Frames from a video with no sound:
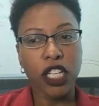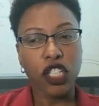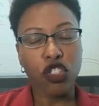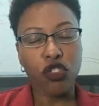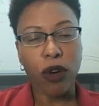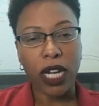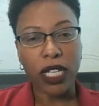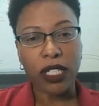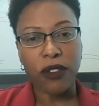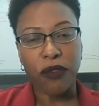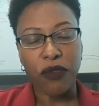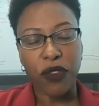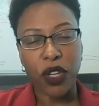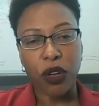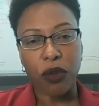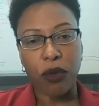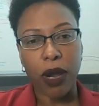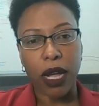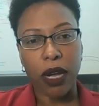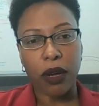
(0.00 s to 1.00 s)
trying to
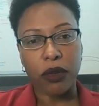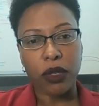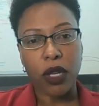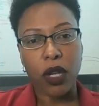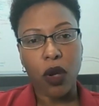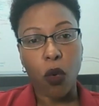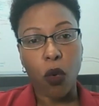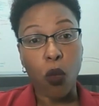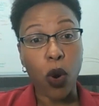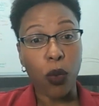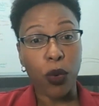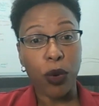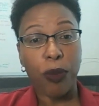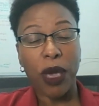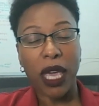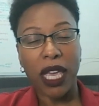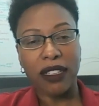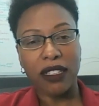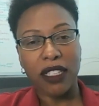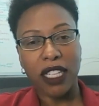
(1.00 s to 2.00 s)
figure out what we
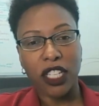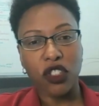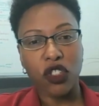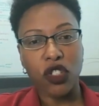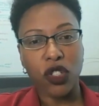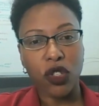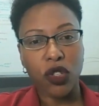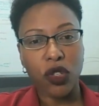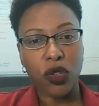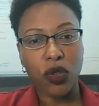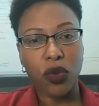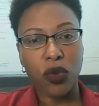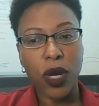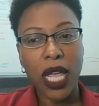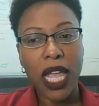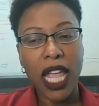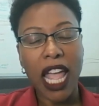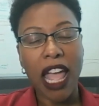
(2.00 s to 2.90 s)
pay attention to,